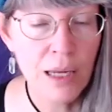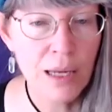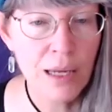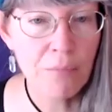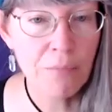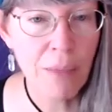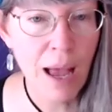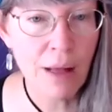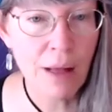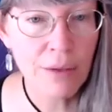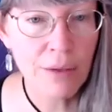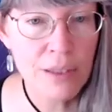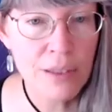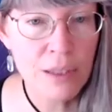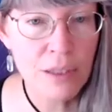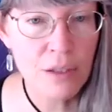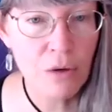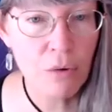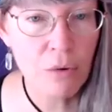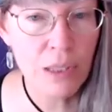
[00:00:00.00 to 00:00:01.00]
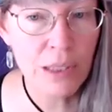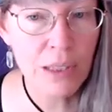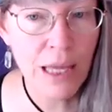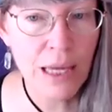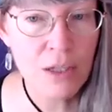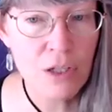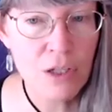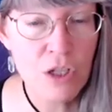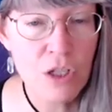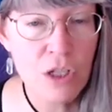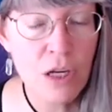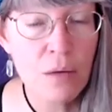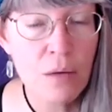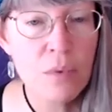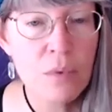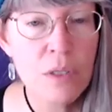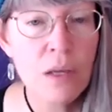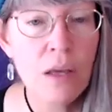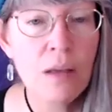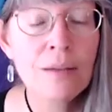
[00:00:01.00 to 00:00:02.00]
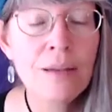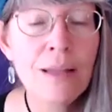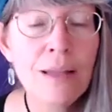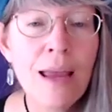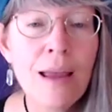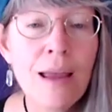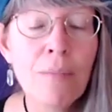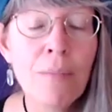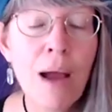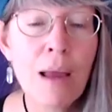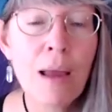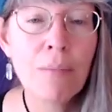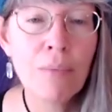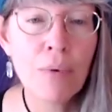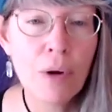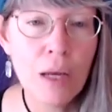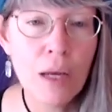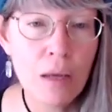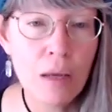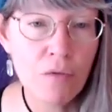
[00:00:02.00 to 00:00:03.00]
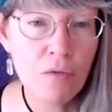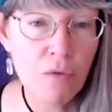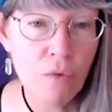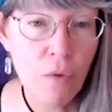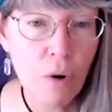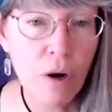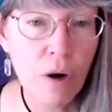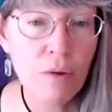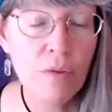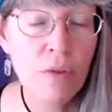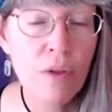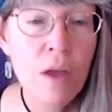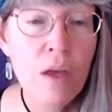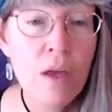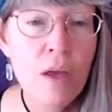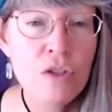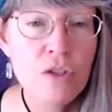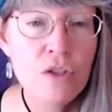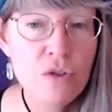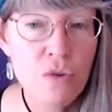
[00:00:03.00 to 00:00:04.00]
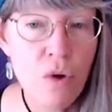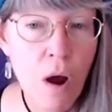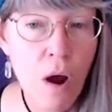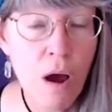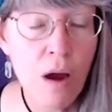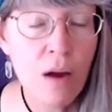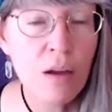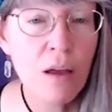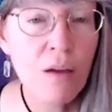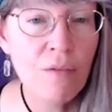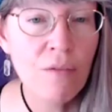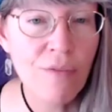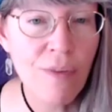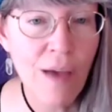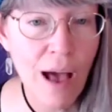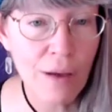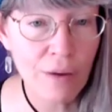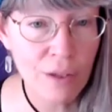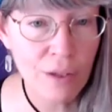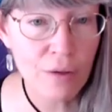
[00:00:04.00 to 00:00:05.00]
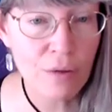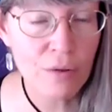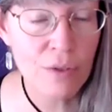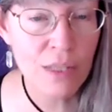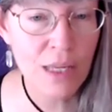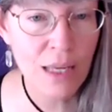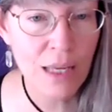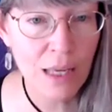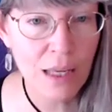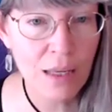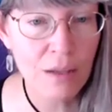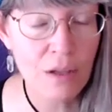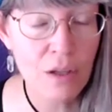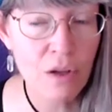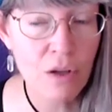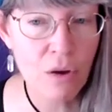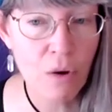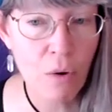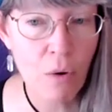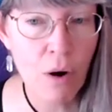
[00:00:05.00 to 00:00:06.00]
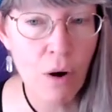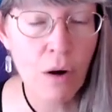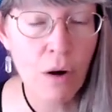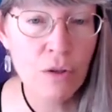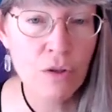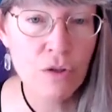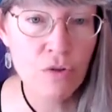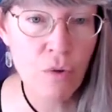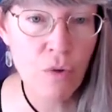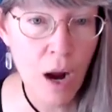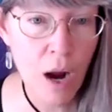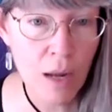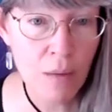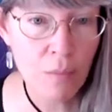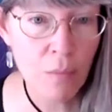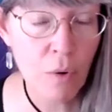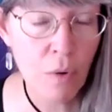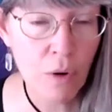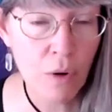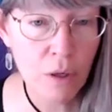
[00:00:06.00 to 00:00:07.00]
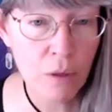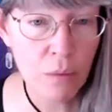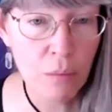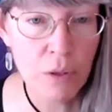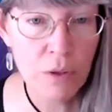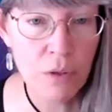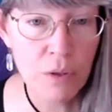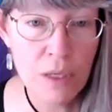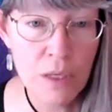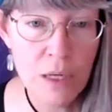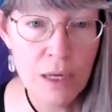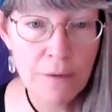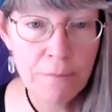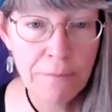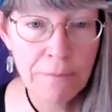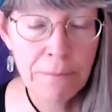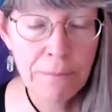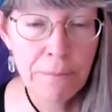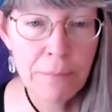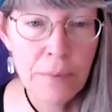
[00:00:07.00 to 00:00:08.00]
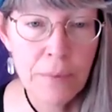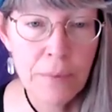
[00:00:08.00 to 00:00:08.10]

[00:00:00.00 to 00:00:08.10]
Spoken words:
bringing balance in your relationships by bringing forth strong values in your tribe or community,